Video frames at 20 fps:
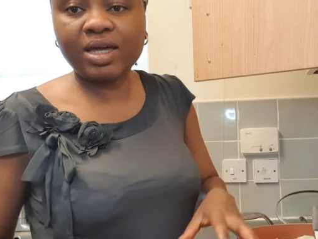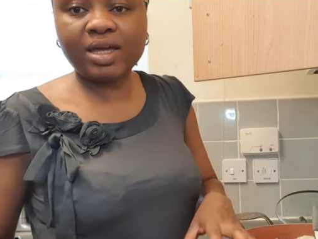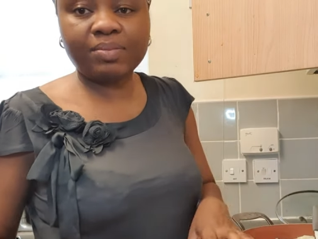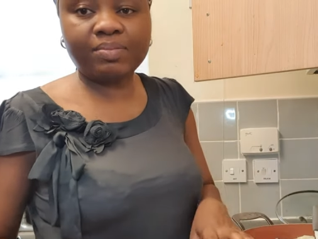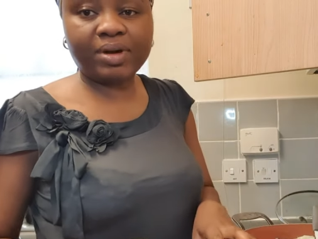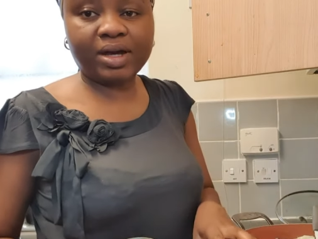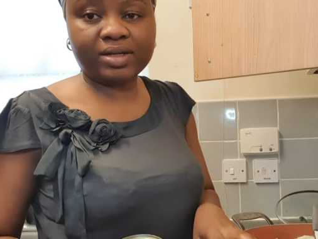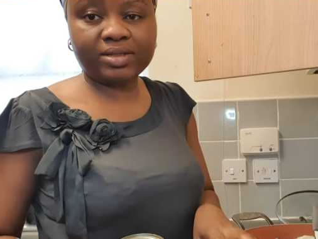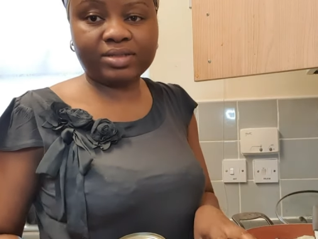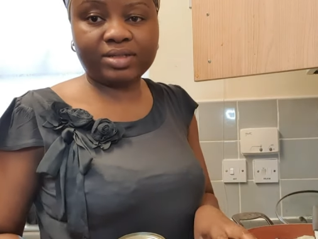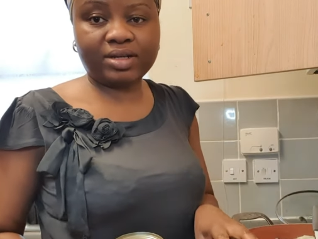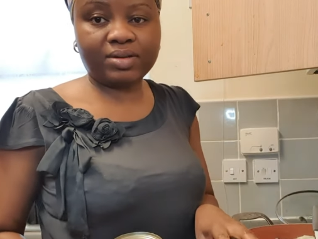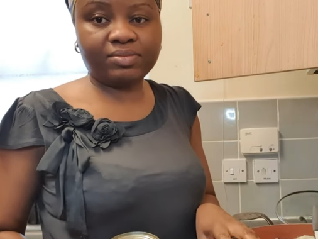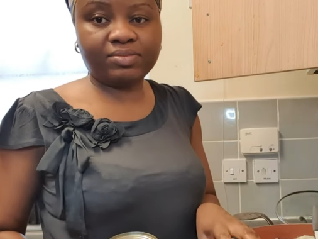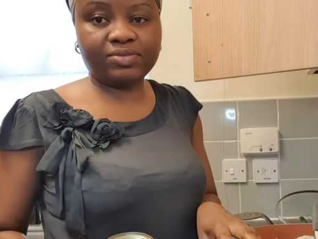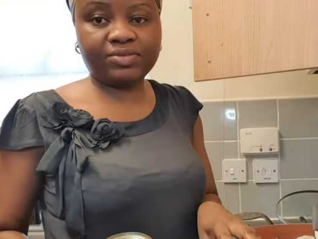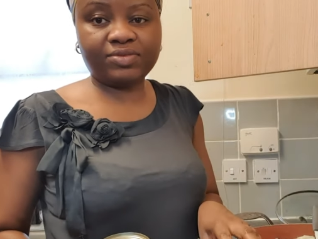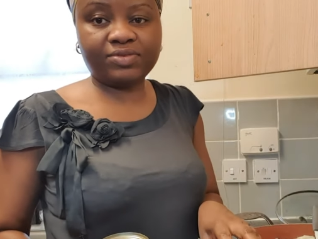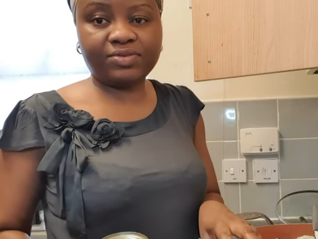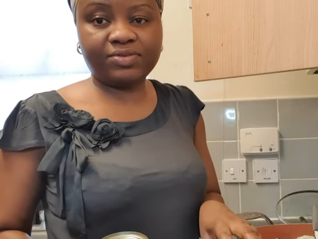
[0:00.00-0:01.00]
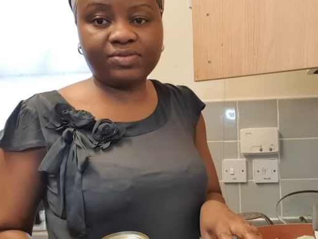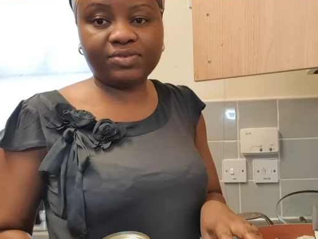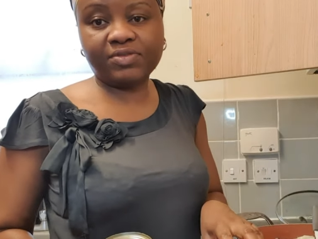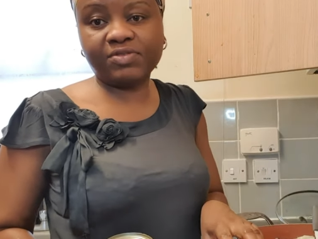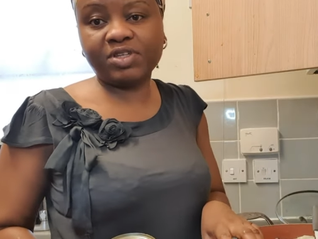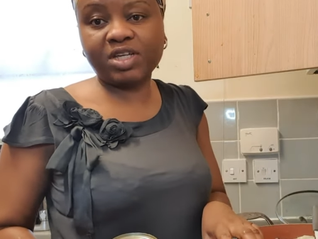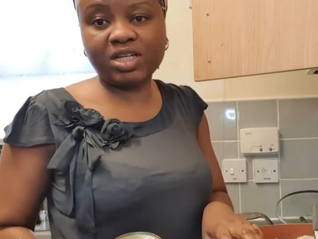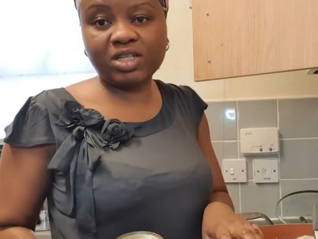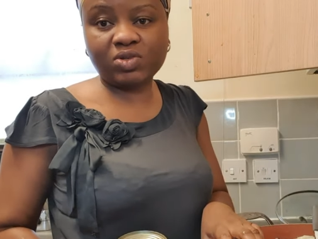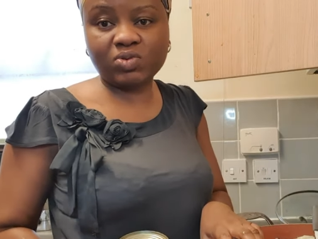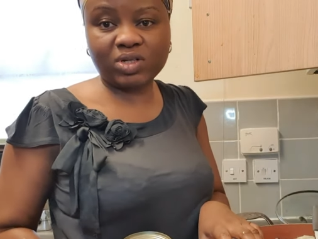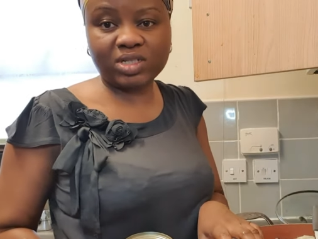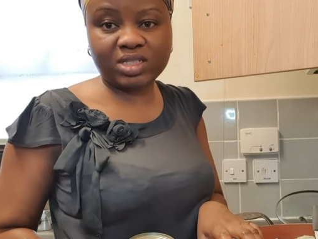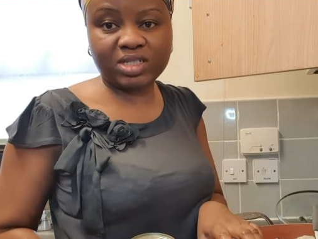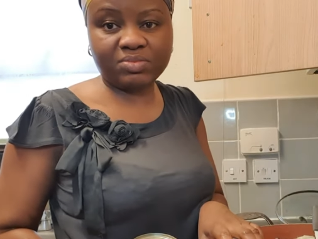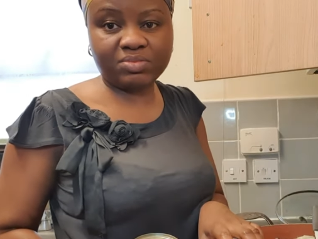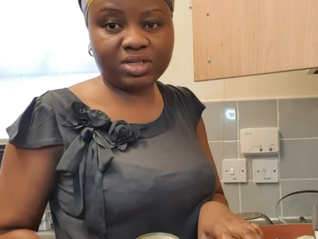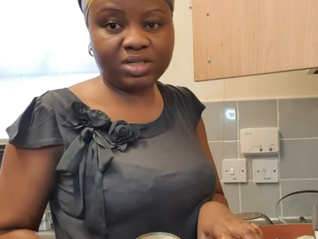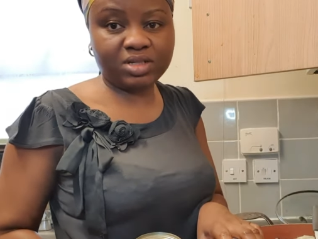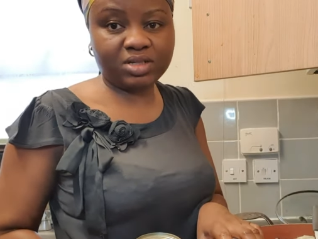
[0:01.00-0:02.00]
about um, 15,
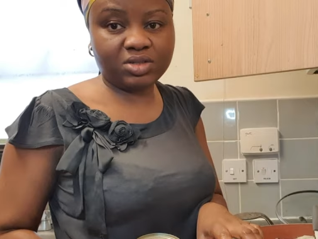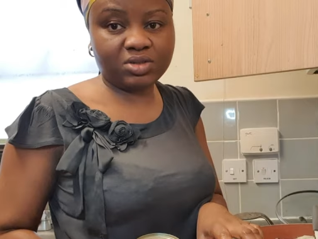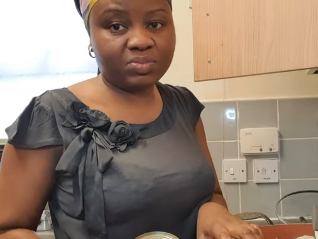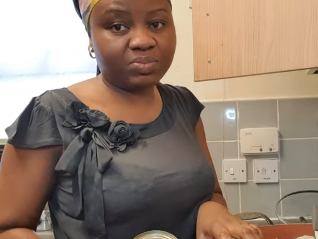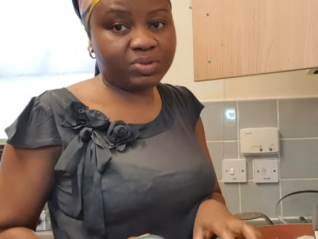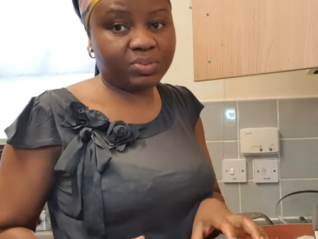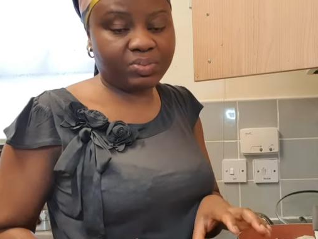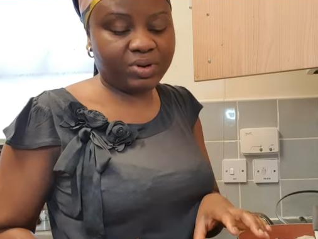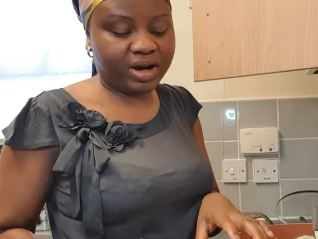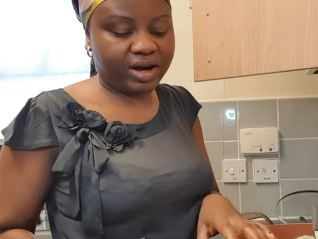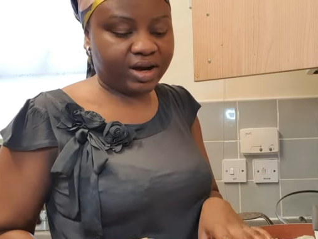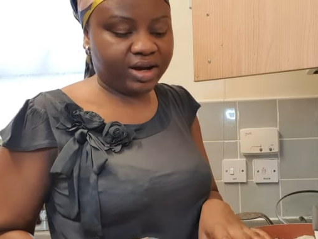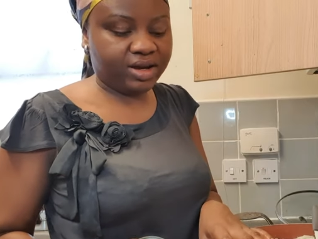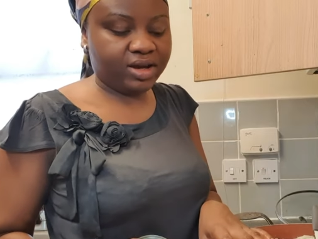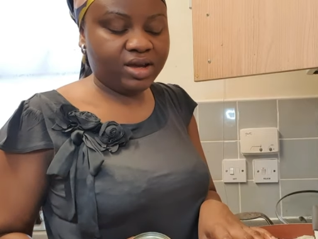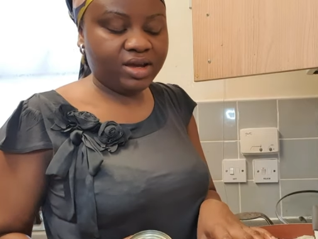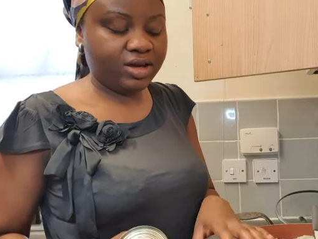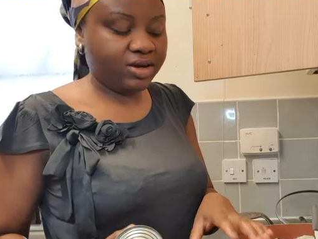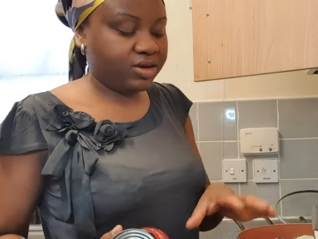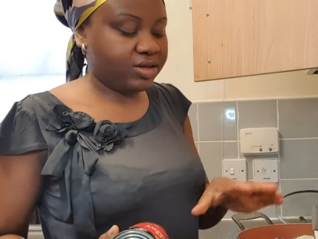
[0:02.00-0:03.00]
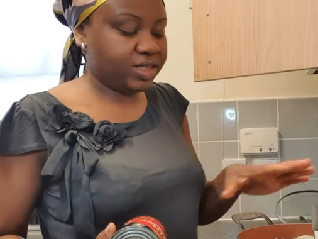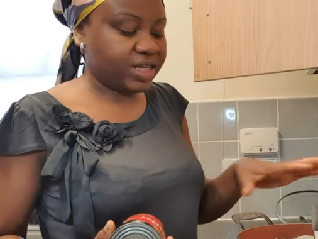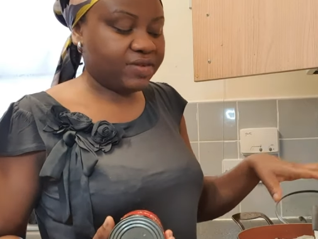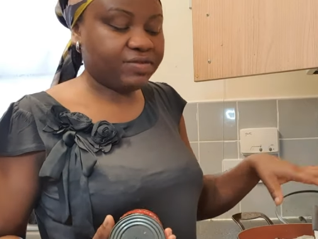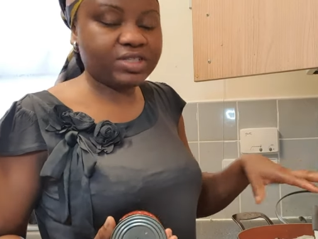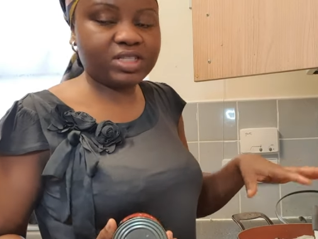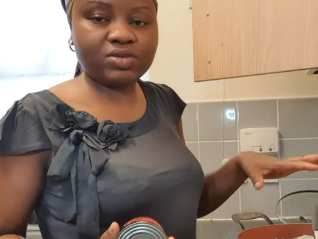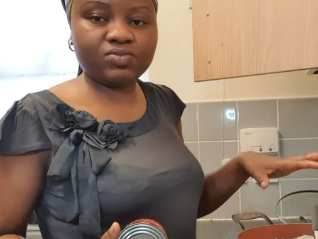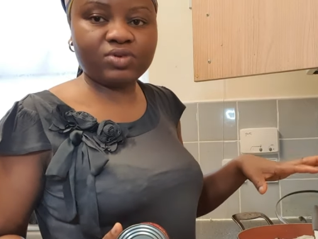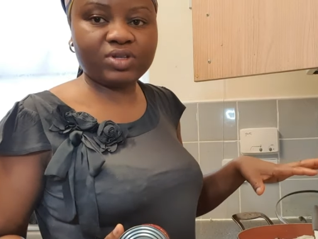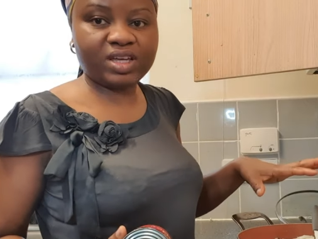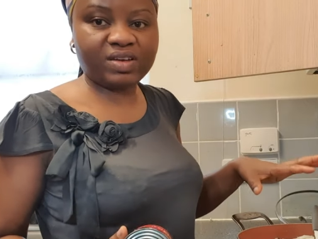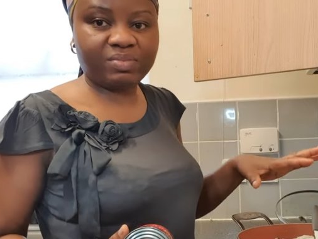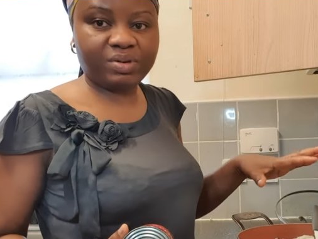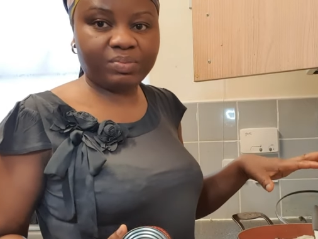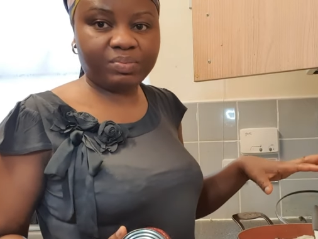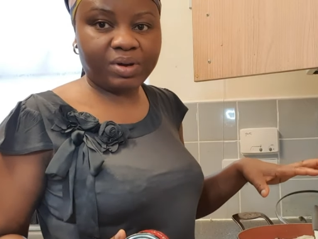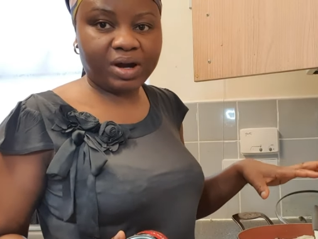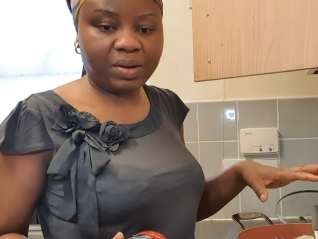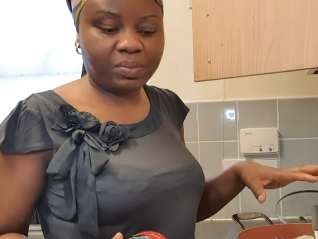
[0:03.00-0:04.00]
20 minutes to prepare because everything would have
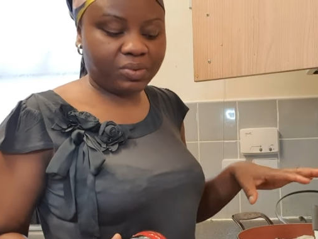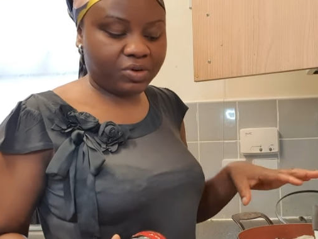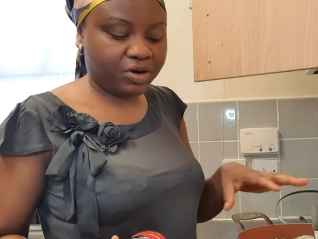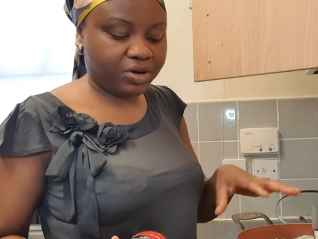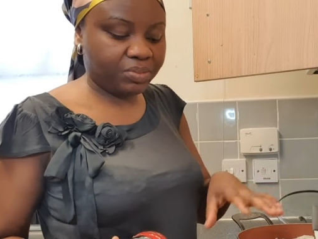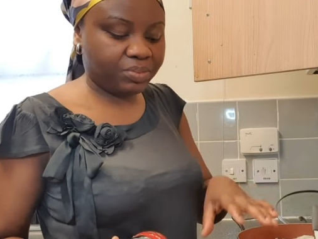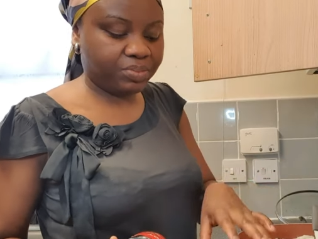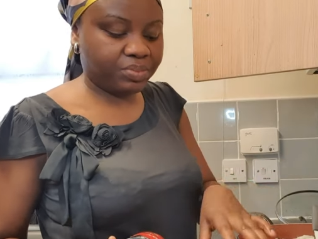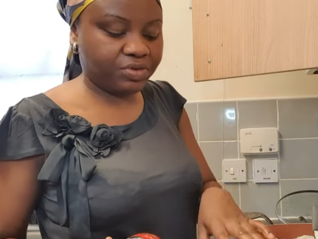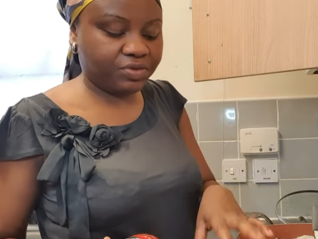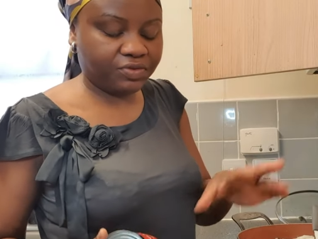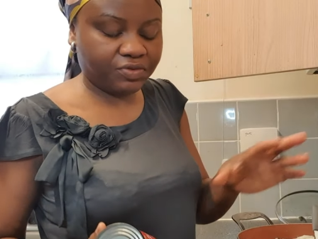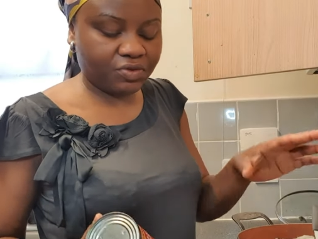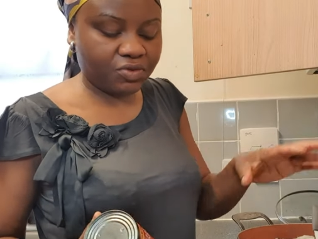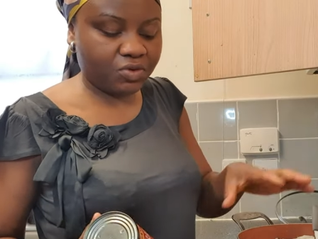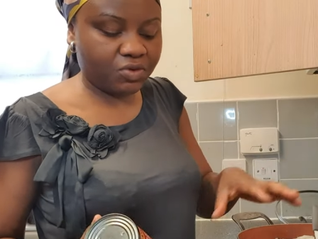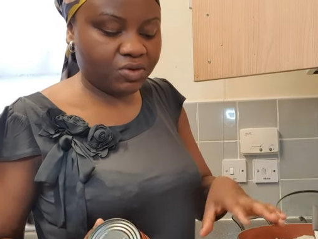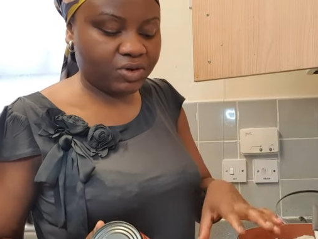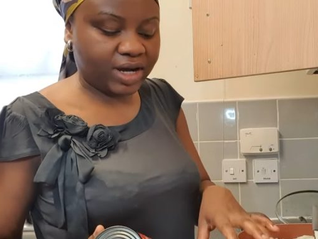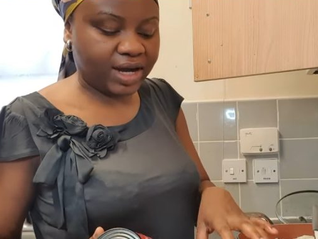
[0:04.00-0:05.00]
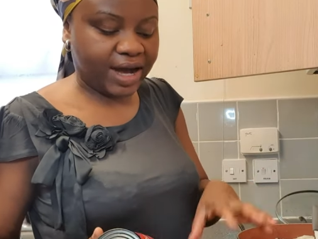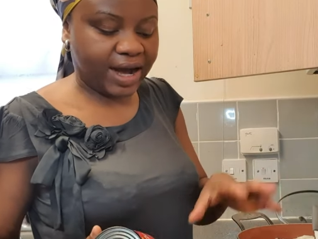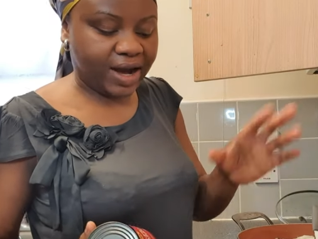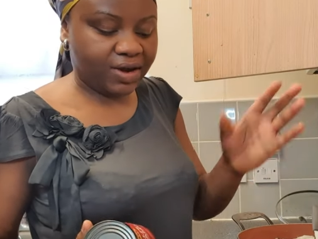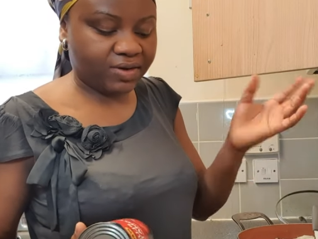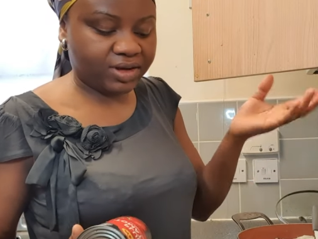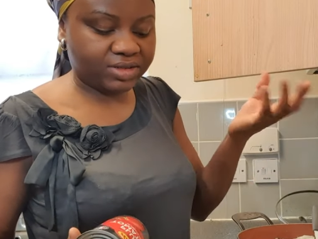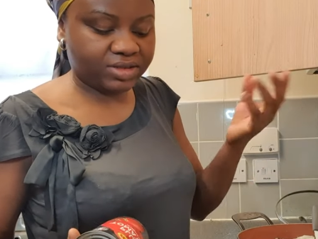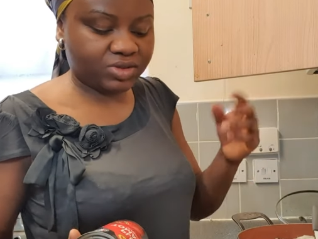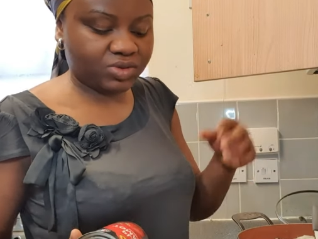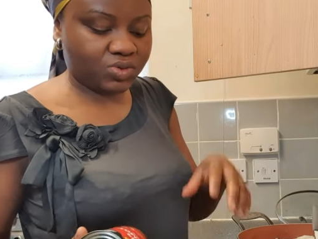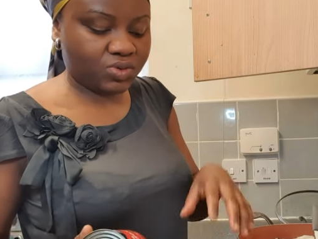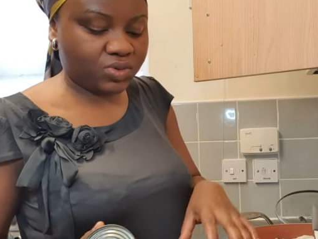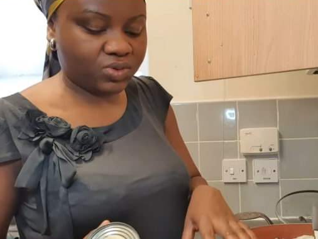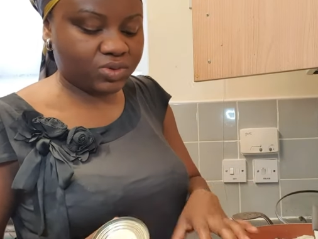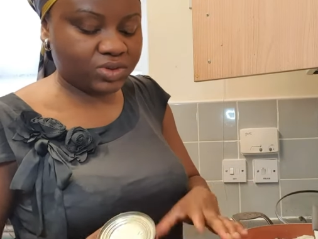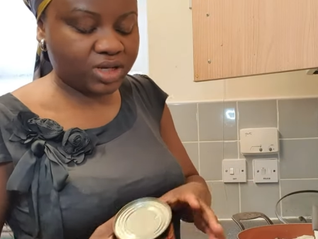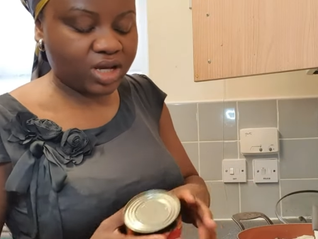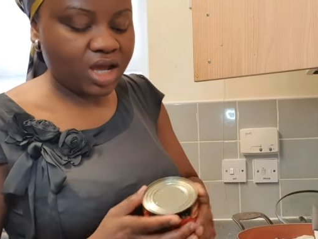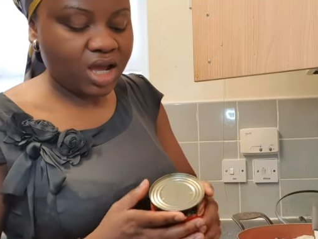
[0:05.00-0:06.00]
been prepared before now and
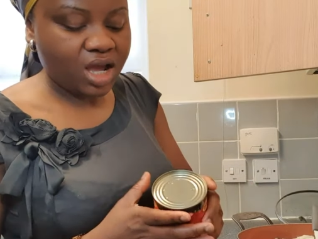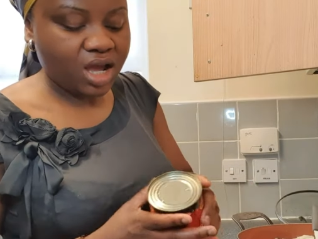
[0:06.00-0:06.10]
stored.